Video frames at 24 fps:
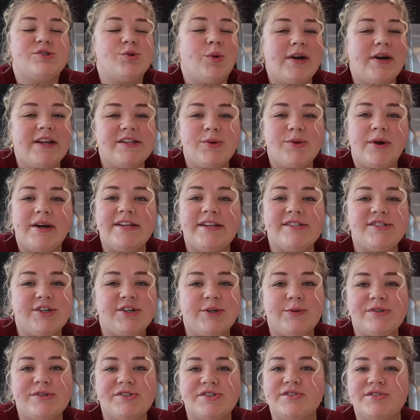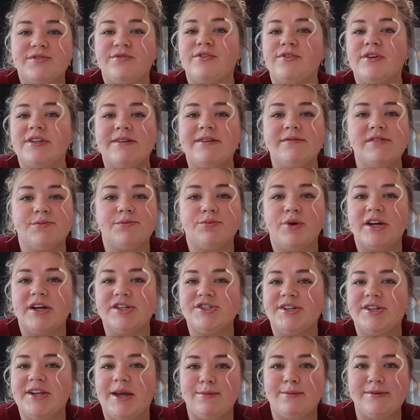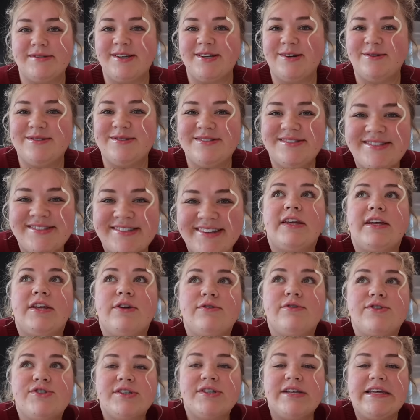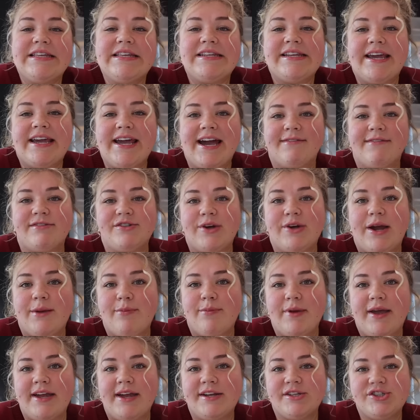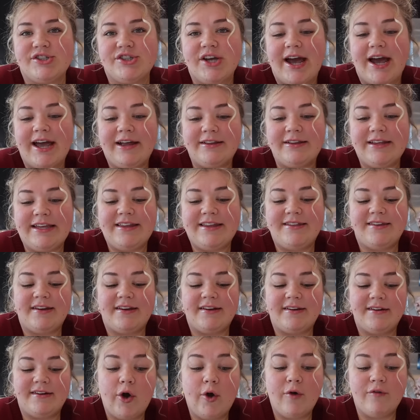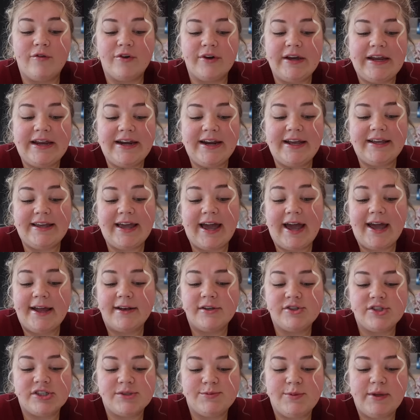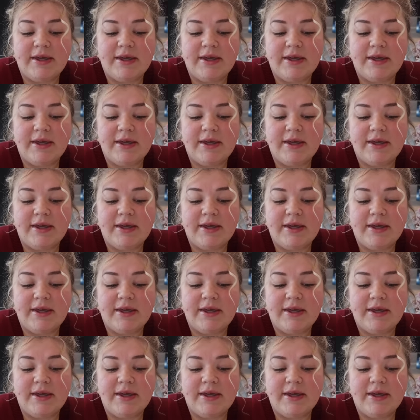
2022 was just full of depression episodes. Usually the day after I binge, I'll either overeat again just